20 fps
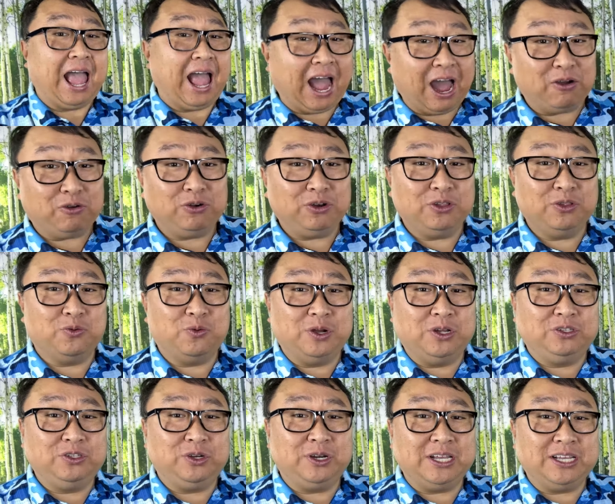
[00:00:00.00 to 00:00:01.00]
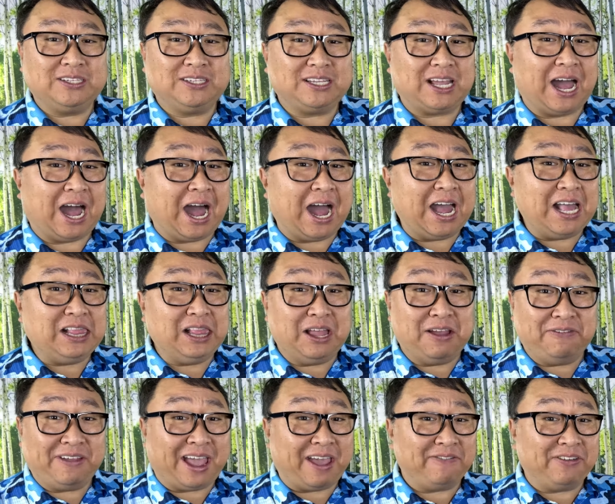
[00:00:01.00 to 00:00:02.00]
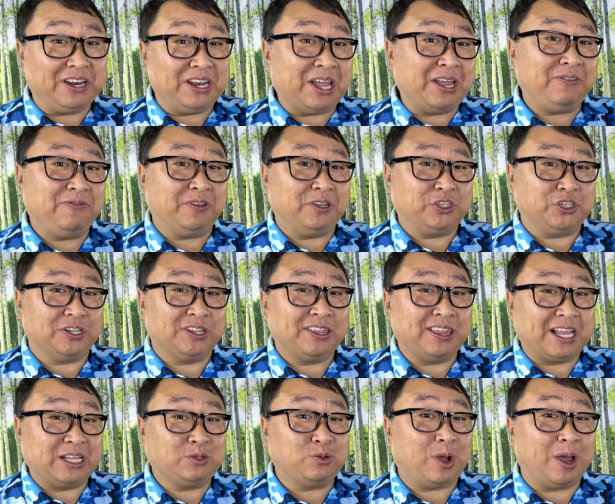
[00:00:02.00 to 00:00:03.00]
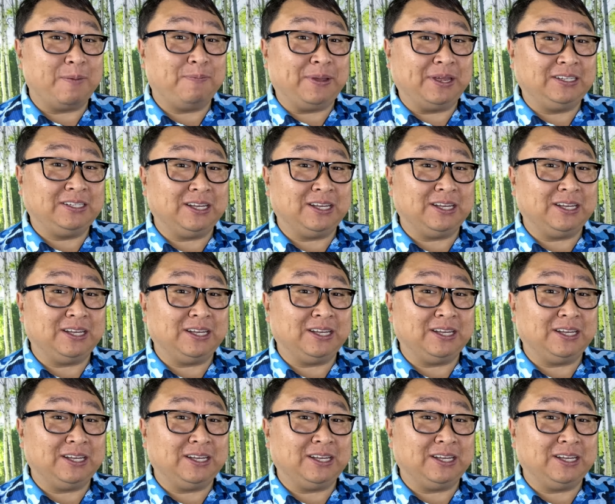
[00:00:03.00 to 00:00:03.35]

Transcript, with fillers: out in the wilderness, I love having night vision. That's why I picked